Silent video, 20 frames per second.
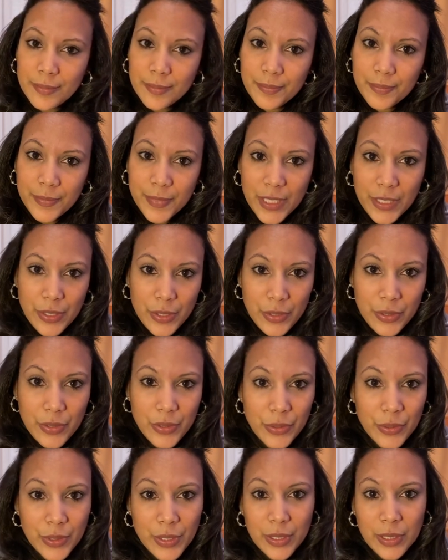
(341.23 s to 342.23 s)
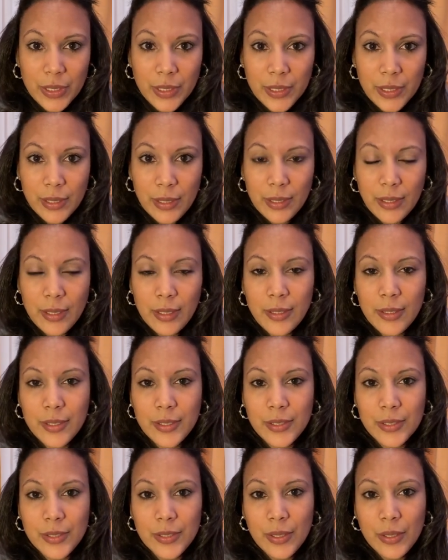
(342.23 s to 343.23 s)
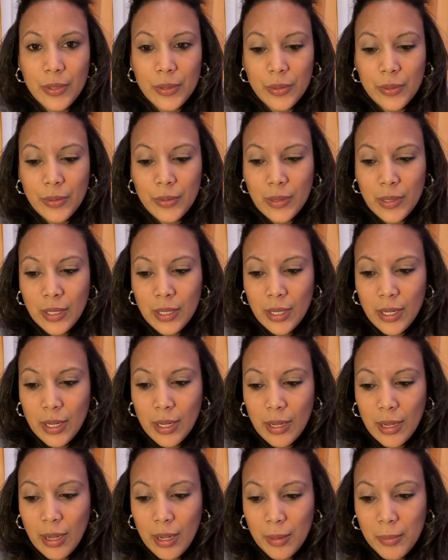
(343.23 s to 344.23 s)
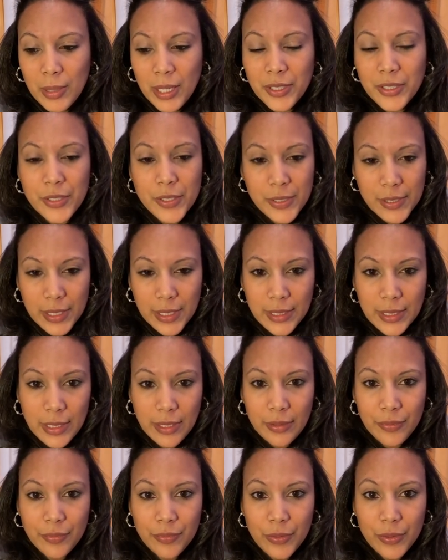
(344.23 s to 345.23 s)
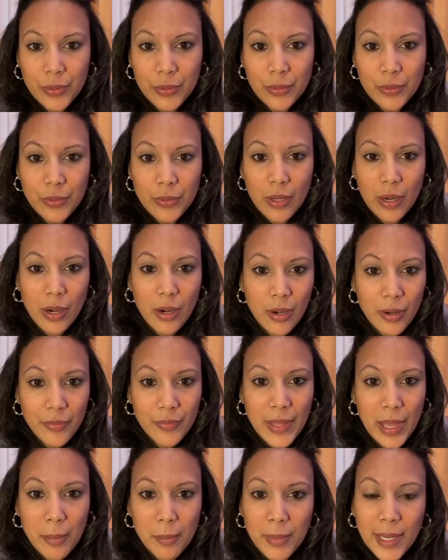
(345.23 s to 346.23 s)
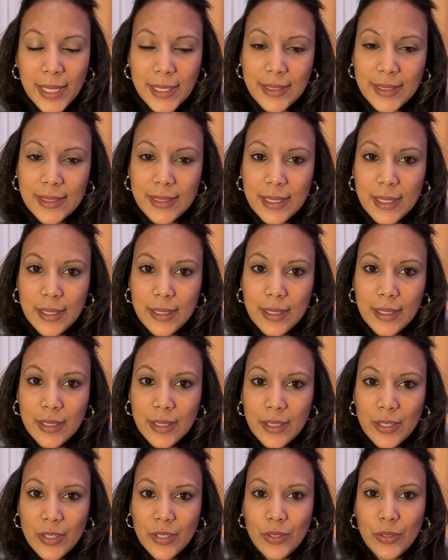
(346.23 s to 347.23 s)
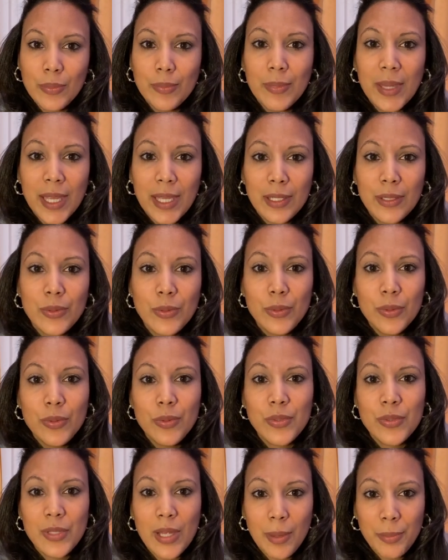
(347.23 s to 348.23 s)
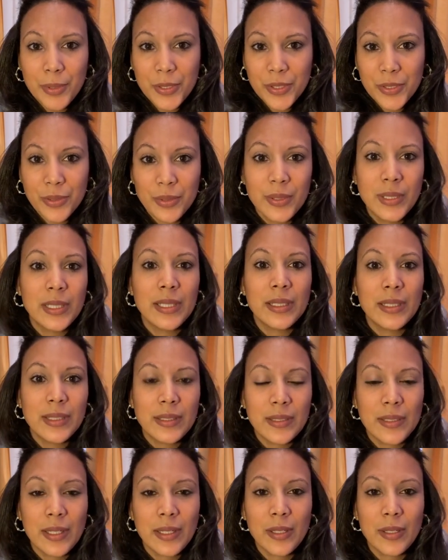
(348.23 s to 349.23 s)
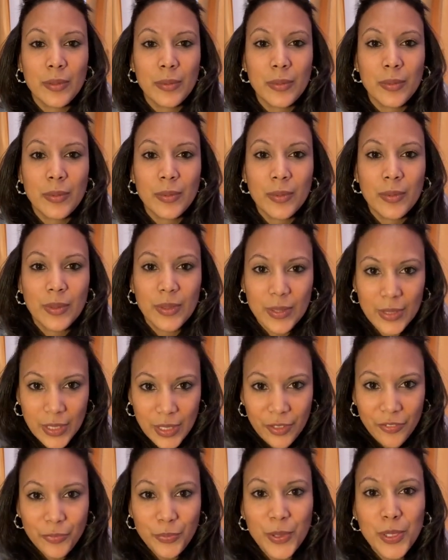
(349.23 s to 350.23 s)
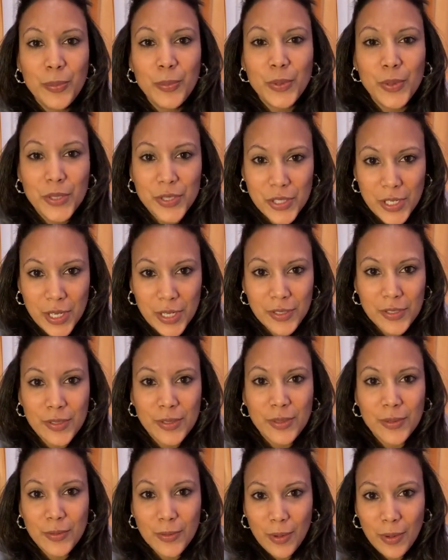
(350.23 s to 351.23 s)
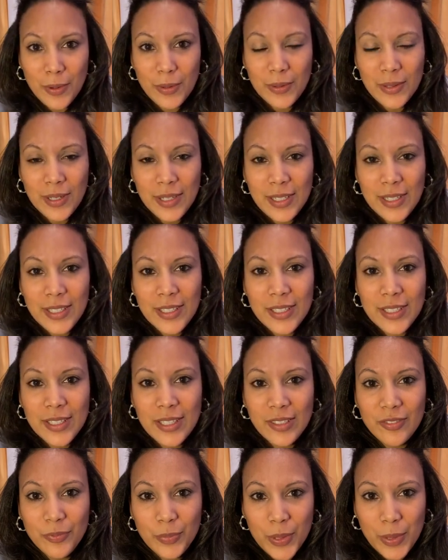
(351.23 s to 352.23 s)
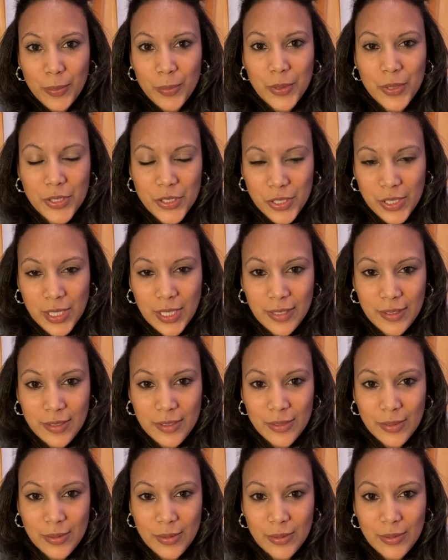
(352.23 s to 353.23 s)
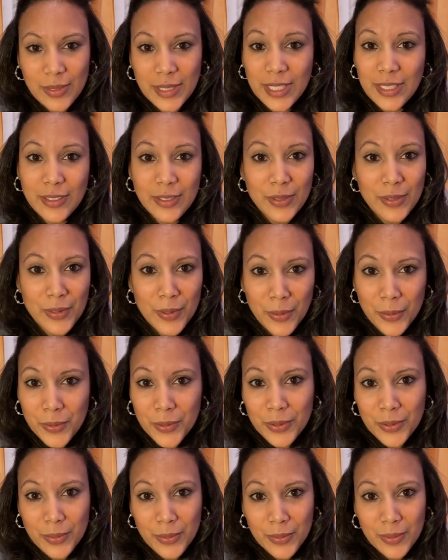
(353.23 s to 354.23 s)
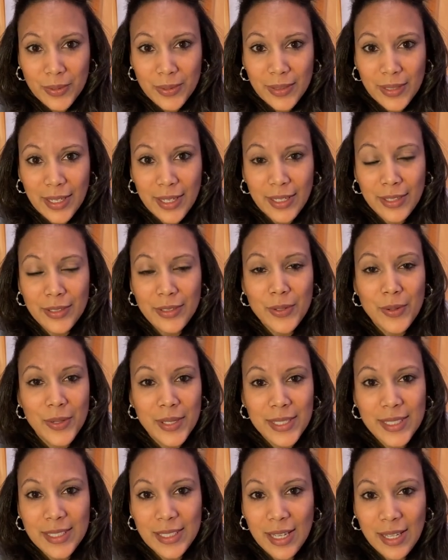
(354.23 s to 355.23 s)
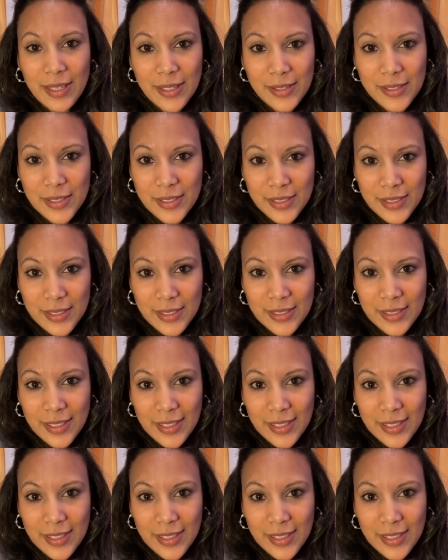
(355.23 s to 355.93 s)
then they're no good. So understand that if you are of that mindset, you may lose opportunities. Give people a chance to grow. Give people a chance to get to know you and your intelligence.